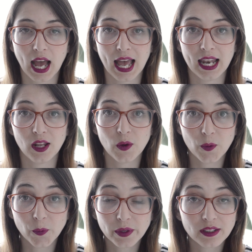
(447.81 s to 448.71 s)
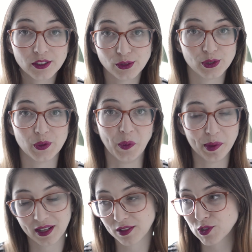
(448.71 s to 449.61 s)
Hello, YouTube.
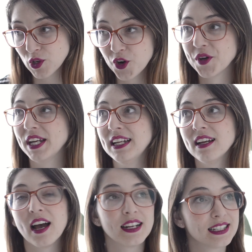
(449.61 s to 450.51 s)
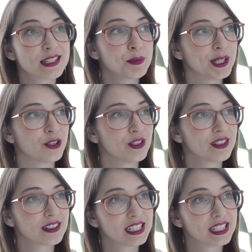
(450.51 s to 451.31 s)
Sorry I disappeared.